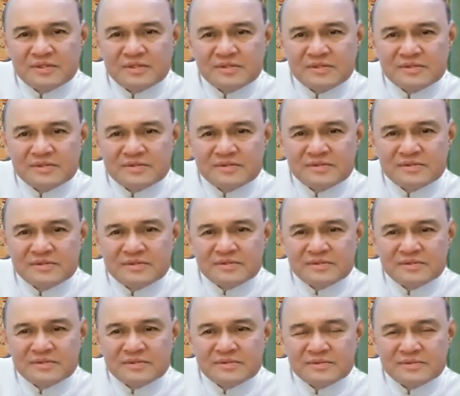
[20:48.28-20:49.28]

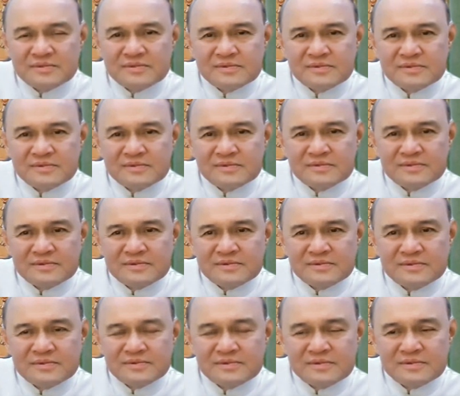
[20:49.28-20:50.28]

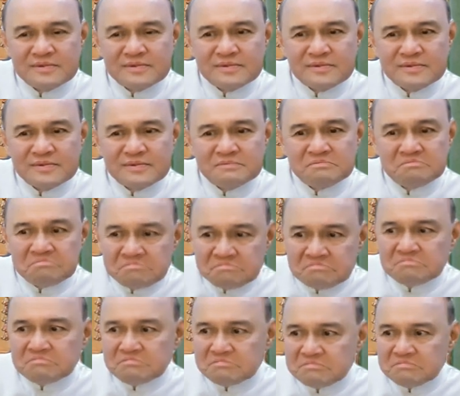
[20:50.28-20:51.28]

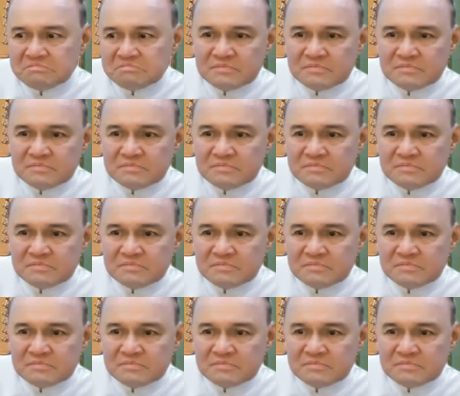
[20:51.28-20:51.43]
Nothing is said.